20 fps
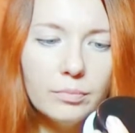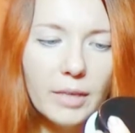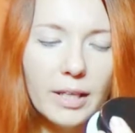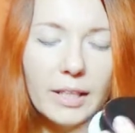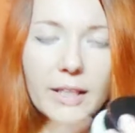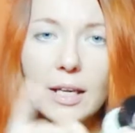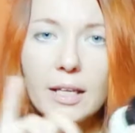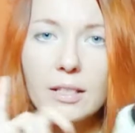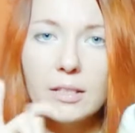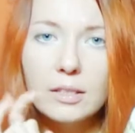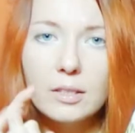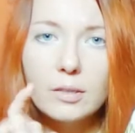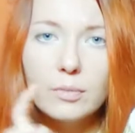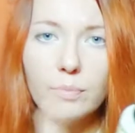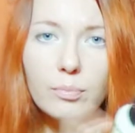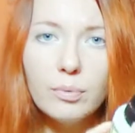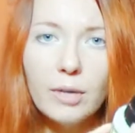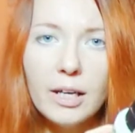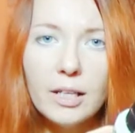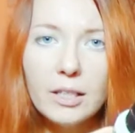against
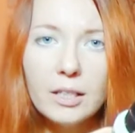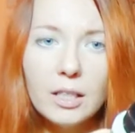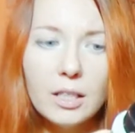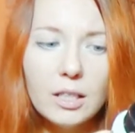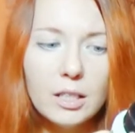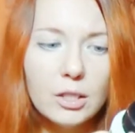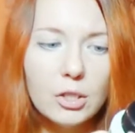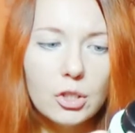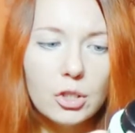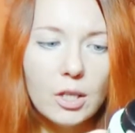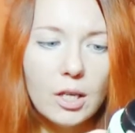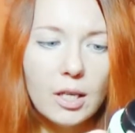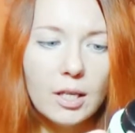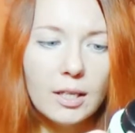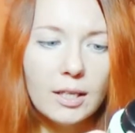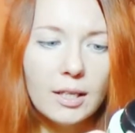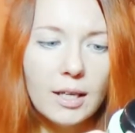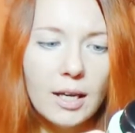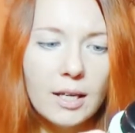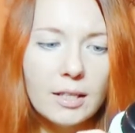breakage
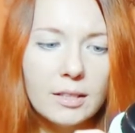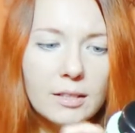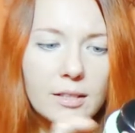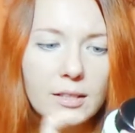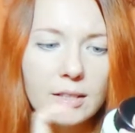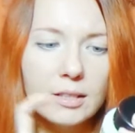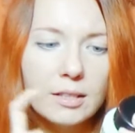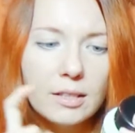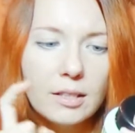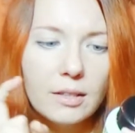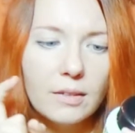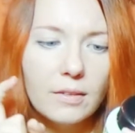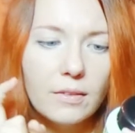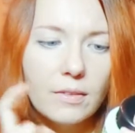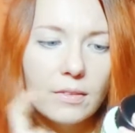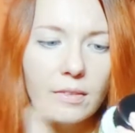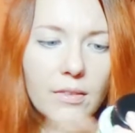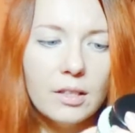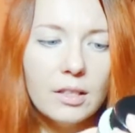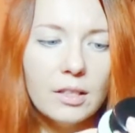and against
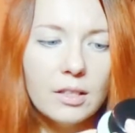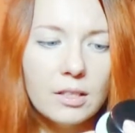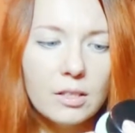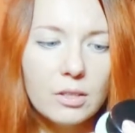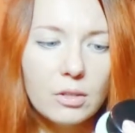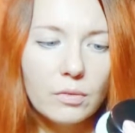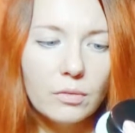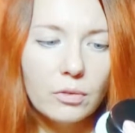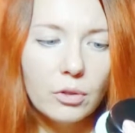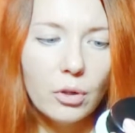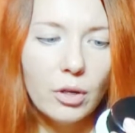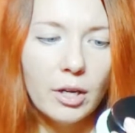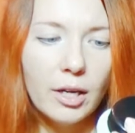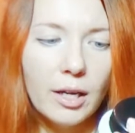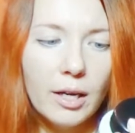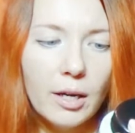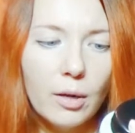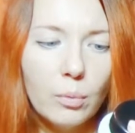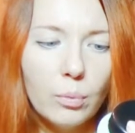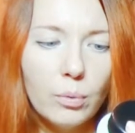thinness of your
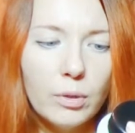hair